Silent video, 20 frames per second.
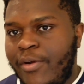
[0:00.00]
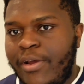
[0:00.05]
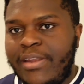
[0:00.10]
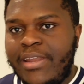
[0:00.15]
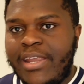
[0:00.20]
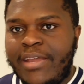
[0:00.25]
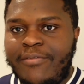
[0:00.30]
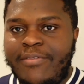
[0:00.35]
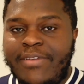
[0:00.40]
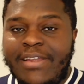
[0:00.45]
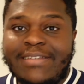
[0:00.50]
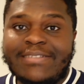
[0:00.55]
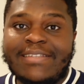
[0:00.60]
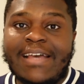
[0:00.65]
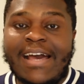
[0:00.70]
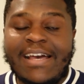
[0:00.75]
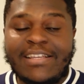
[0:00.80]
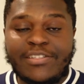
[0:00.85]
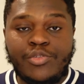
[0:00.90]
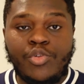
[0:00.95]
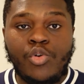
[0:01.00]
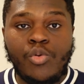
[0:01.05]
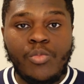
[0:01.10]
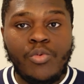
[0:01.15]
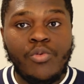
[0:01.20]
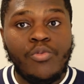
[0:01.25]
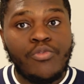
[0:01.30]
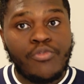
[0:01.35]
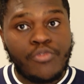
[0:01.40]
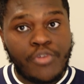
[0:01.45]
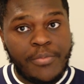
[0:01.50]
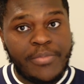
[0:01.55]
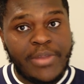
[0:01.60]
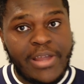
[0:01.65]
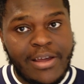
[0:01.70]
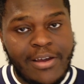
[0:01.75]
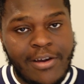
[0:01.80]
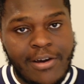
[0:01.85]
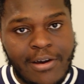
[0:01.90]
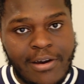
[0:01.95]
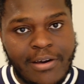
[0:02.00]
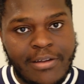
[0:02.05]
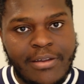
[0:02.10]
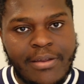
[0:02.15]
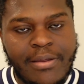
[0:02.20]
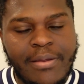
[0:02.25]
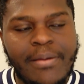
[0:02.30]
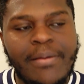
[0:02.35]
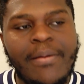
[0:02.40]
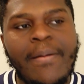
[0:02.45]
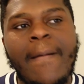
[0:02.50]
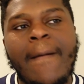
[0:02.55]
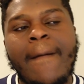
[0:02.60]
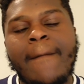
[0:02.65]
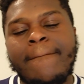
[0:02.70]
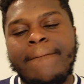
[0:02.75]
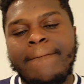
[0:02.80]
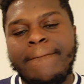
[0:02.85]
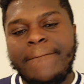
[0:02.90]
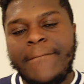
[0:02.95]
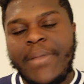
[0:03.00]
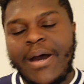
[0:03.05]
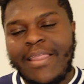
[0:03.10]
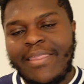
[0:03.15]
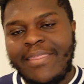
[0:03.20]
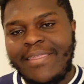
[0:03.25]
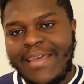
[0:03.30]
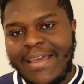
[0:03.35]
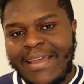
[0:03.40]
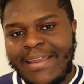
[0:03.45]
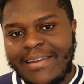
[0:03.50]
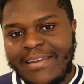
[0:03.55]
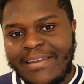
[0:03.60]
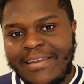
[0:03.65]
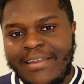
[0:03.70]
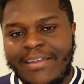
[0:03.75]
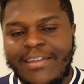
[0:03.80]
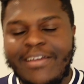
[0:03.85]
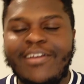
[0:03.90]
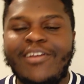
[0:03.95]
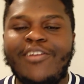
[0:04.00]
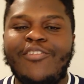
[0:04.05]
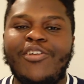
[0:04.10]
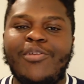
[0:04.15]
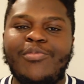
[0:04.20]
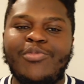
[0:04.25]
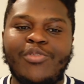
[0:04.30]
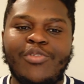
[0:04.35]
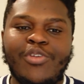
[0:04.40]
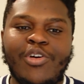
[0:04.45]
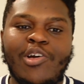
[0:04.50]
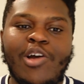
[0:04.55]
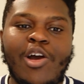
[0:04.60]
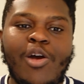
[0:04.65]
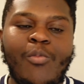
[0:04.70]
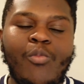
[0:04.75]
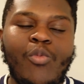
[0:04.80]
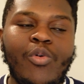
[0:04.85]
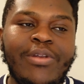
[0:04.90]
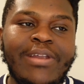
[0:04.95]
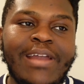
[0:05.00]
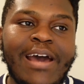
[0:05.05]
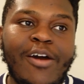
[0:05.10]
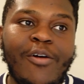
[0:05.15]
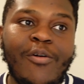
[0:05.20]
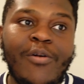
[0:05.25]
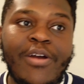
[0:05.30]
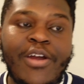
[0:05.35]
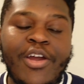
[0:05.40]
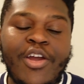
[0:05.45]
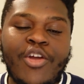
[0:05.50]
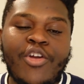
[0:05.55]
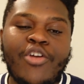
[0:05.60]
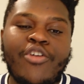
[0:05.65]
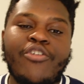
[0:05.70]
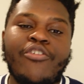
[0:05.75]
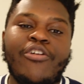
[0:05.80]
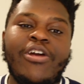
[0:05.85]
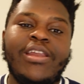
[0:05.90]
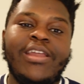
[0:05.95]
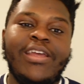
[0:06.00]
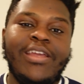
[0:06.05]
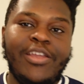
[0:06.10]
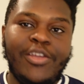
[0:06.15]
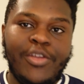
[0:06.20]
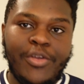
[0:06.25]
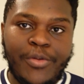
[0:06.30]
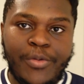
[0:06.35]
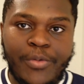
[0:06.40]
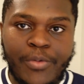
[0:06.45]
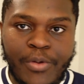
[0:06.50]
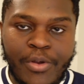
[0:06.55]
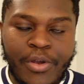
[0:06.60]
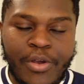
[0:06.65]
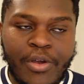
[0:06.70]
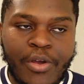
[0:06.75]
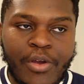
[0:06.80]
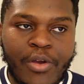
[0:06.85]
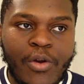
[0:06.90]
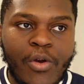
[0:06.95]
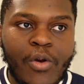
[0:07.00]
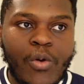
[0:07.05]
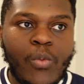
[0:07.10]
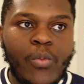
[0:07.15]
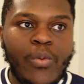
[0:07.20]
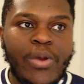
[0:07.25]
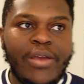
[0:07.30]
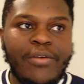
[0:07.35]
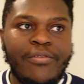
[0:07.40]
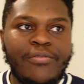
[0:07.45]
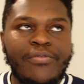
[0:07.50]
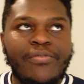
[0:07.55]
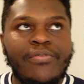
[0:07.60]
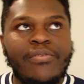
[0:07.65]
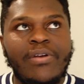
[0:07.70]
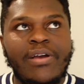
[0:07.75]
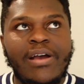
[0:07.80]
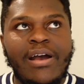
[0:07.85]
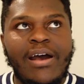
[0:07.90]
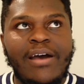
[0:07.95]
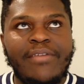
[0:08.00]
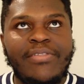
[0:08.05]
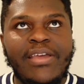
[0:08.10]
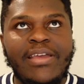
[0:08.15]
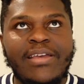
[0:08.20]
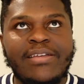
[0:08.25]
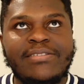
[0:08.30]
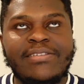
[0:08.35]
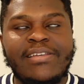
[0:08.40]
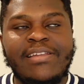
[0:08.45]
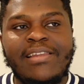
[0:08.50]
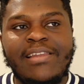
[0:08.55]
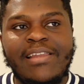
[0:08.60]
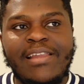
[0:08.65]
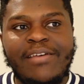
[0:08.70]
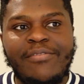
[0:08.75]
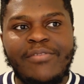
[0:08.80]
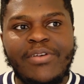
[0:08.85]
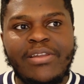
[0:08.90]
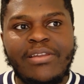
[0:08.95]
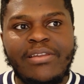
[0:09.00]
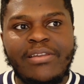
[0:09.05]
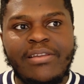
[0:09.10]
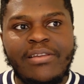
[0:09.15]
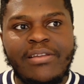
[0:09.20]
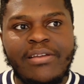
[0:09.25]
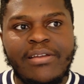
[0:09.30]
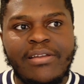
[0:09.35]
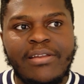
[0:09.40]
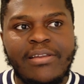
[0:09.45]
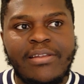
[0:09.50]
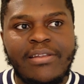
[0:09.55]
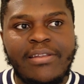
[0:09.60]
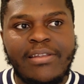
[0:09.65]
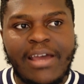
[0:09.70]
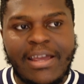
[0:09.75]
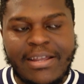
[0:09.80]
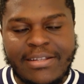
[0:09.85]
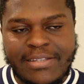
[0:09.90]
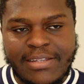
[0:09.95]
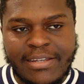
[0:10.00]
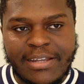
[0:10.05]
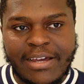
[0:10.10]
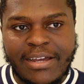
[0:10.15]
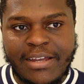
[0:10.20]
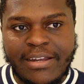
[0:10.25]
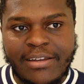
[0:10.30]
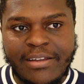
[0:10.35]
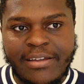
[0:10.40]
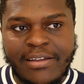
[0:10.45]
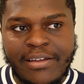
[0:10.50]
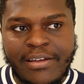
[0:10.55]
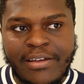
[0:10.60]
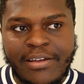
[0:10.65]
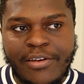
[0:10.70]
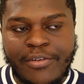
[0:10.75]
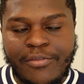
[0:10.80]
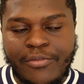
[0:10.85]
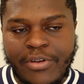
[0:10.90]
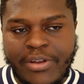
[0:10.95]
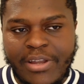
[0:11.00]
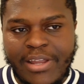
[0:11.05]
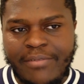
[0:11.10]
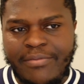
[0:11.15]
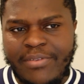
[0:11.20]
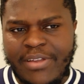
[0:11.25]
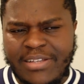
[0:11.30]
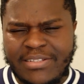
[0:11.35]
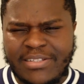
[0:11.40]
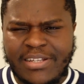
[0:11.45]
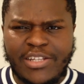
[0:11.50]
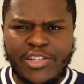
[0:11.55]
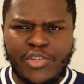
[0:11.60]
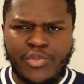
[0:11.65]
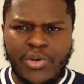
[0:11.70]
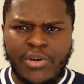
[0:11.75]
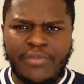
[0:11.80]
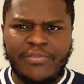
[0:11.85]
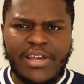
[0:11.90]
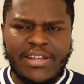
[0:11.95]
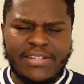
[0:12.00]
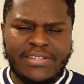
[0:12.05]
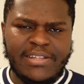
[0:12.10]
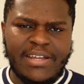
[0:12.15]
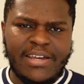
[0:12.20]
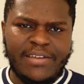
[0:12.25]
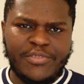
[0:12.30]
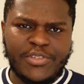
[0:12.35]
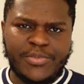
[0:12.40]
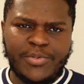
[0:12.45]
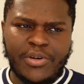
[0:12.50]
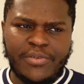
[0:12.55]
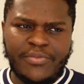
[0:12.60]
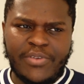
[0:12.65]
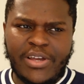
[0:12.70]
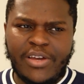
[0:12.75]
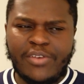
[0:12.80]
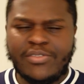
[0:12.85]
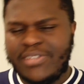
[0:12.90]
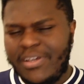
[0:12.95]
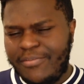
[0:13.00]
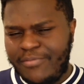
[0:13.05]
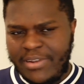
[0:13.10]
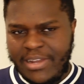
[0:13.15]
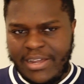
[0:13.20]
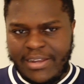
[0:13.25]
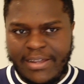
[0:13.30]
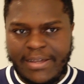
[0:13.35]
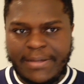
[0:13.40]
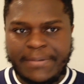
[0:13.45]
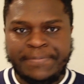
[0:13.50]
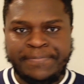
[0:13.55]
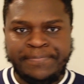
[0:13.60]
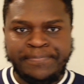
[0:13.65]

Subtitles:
and Netflix as normal from that card. But then crypto.com will now credit you with, I think it's $11.99 for Netflix and then $12.99 for Spotify or something like that.